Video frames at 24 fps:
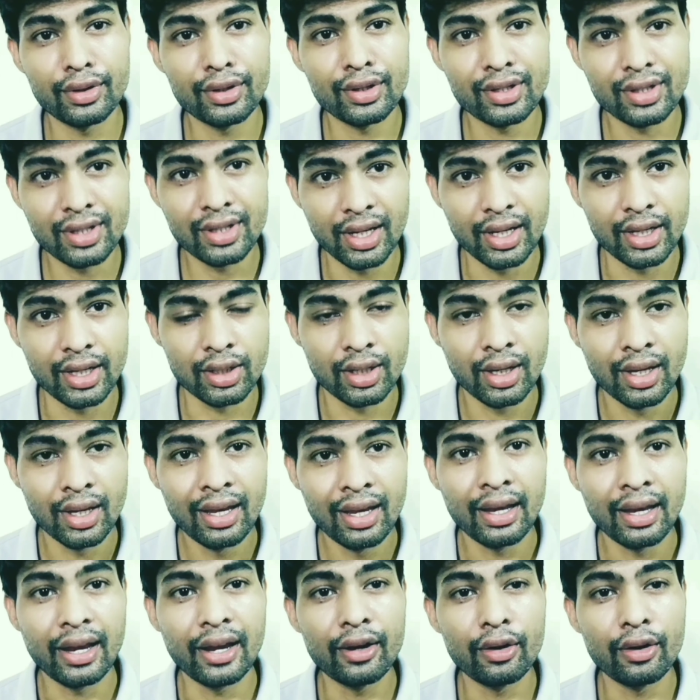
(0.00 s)
state,
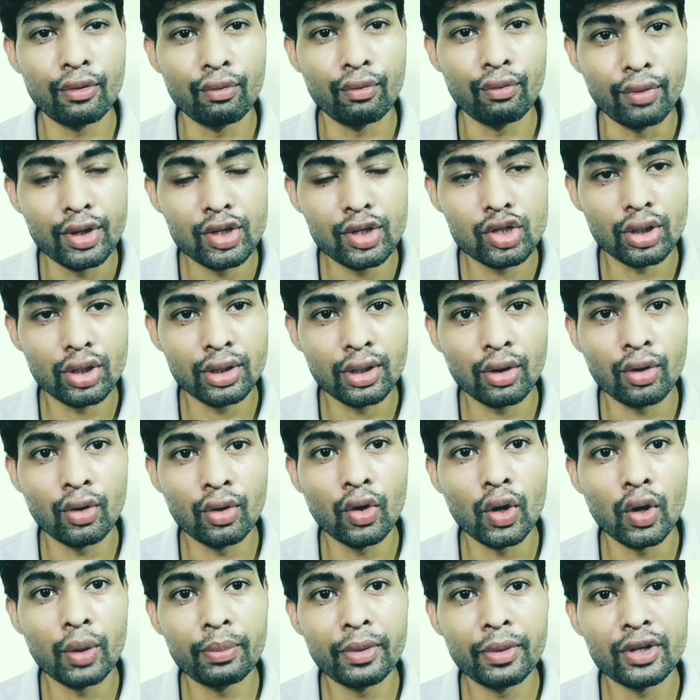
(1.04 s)
in which the
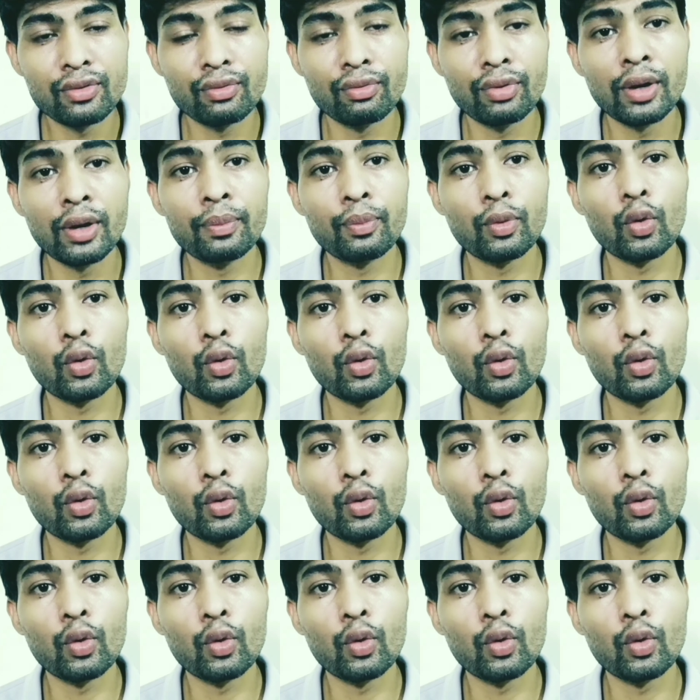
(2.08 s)
government will